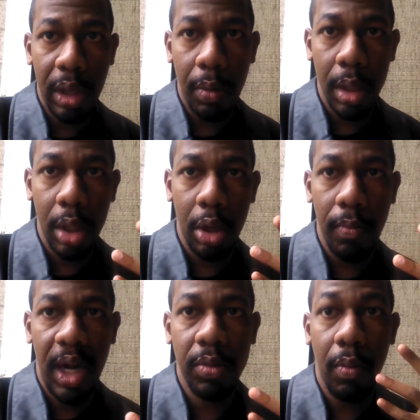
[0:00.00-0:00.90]
I want to learn
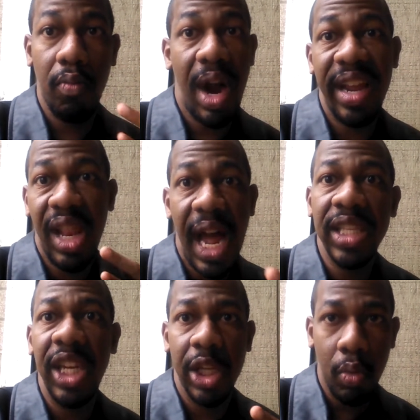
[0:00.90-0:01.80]
much from Ryan
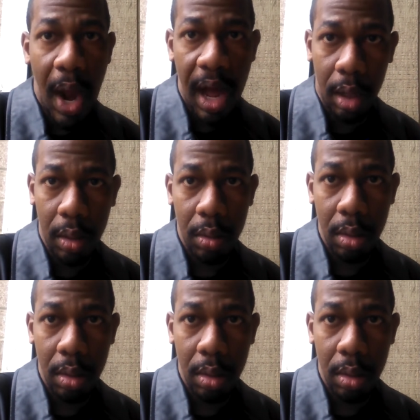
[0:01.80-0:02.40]
Lochte as well.